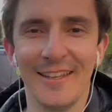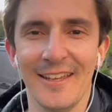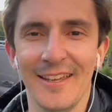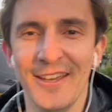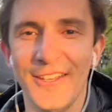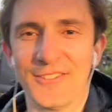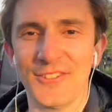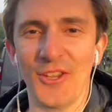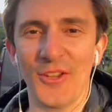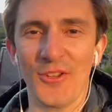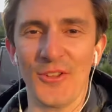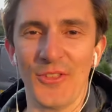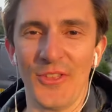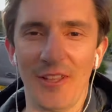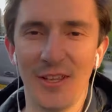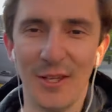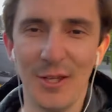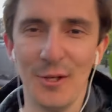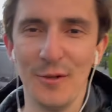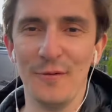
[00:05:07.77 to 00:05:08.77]
So
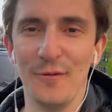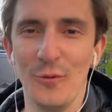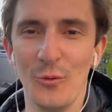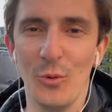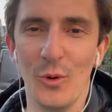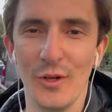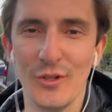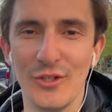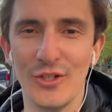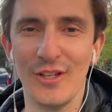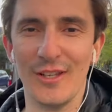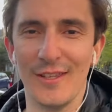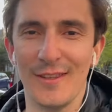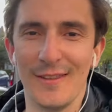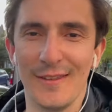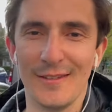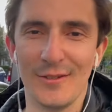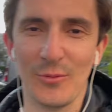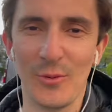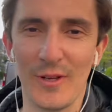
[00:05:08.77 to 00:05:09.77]
thank you for watching
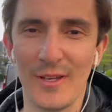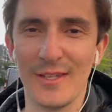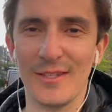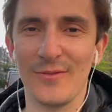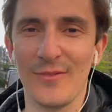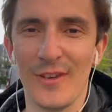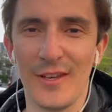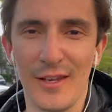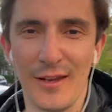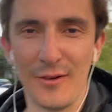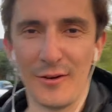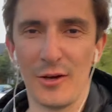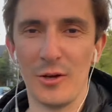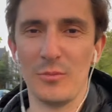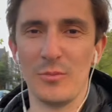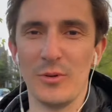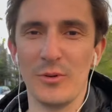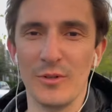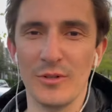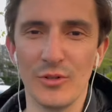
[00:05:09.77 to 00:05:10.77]
this week's video.
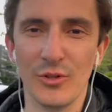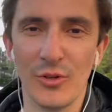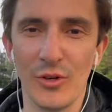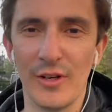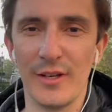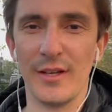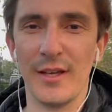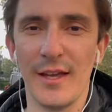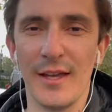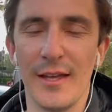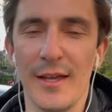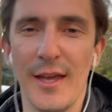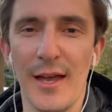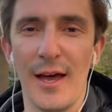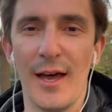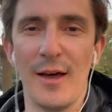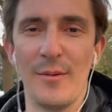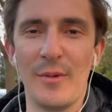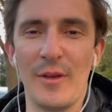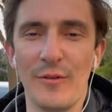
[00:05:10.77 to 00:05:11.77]
Hope you enjoyed it.
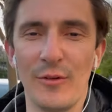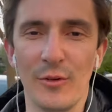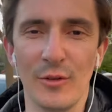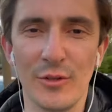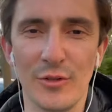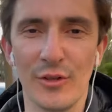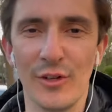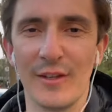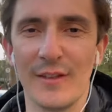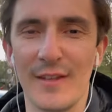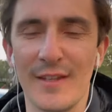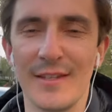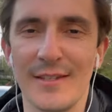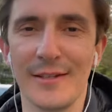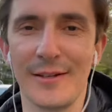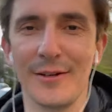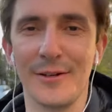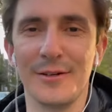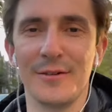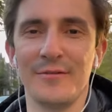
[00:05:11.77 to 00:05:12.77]
If you're enjoying these
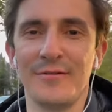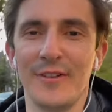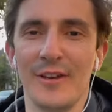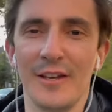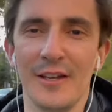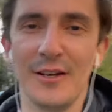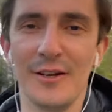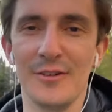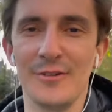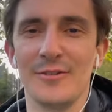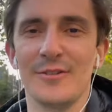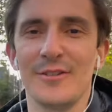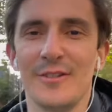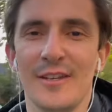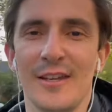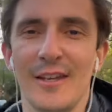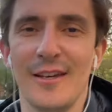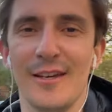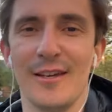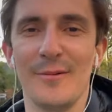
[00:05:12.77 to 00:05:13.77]
kind of videos,
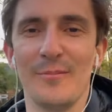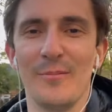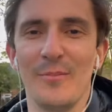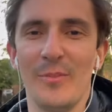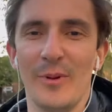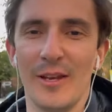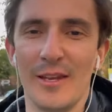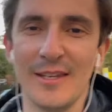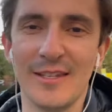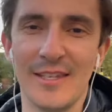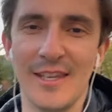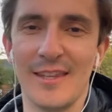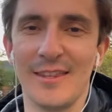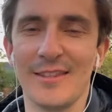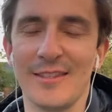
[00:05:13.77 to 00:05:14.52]
please hit the